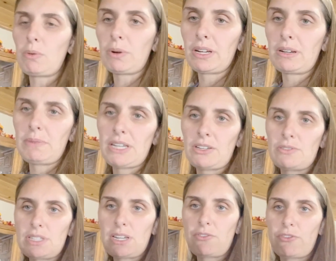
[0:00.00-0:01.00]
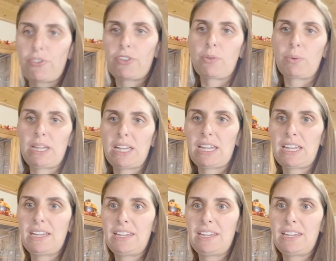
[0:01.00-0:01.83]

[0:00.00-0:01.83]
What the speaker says: we're going to be using for the week